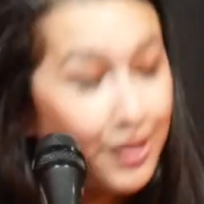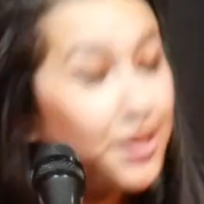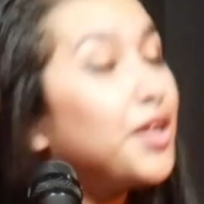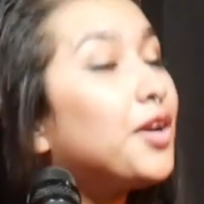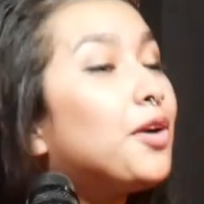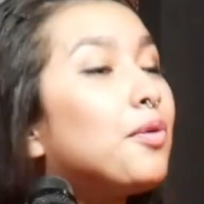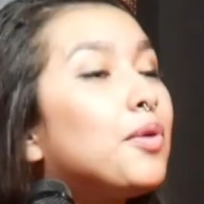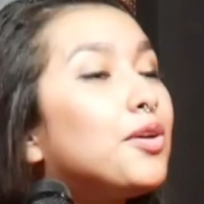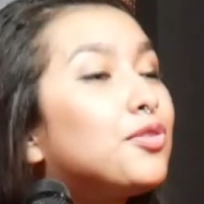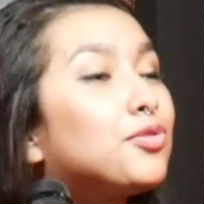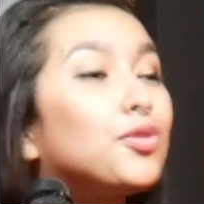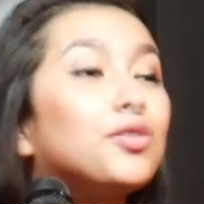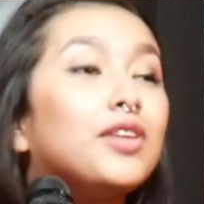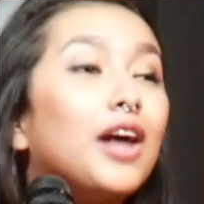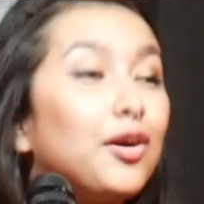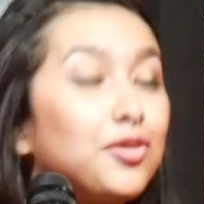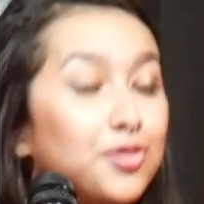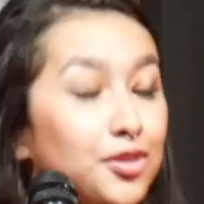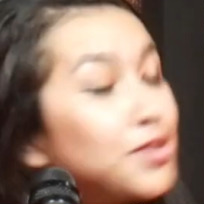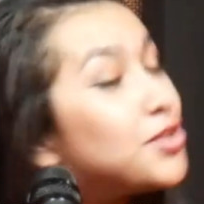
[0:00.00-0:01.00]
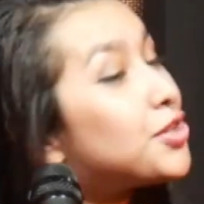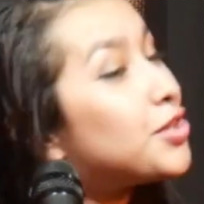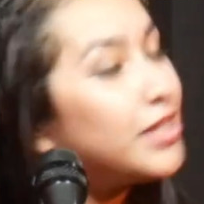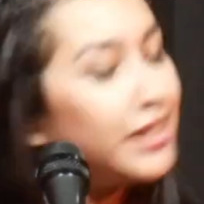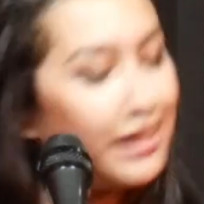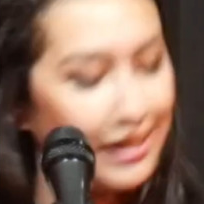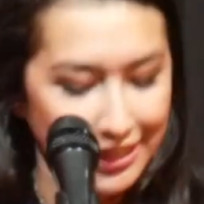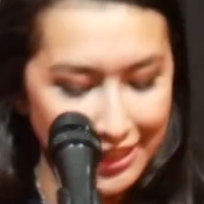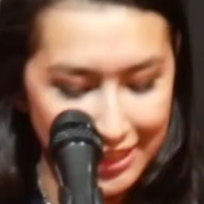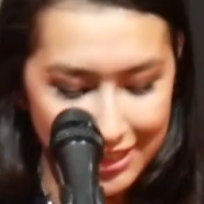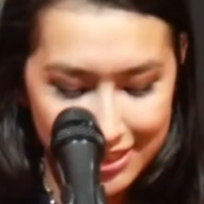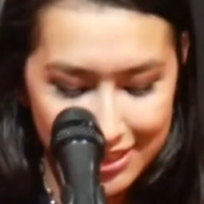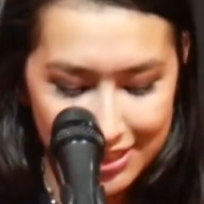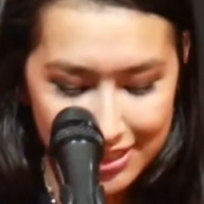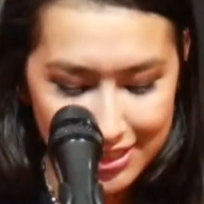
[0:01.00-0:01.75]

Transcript: year was 2013,